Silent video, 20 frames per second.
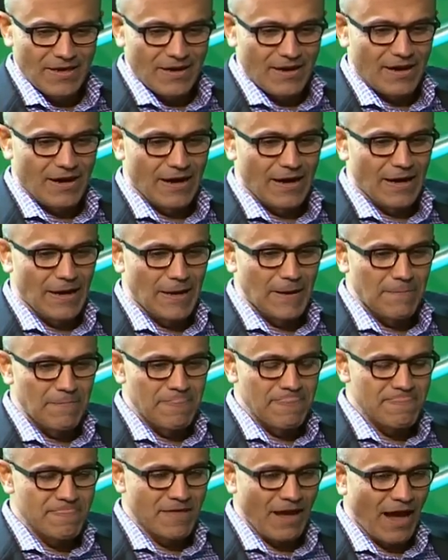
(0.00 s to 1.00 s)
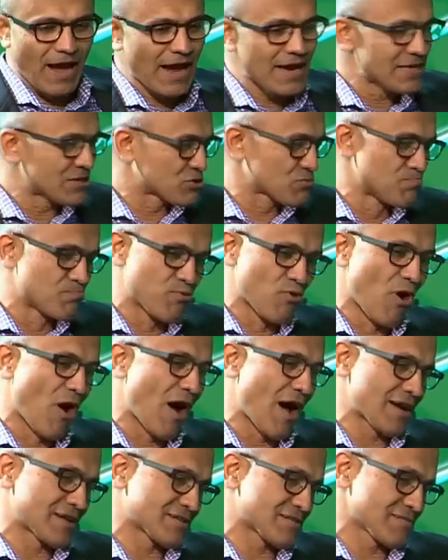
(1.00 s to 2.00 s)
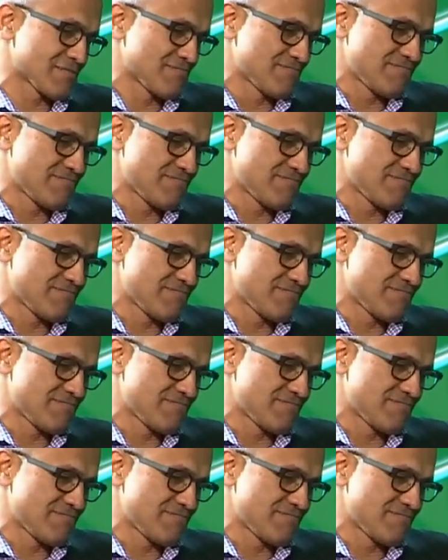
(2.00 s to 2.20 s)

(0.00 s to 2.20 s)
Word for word: I brought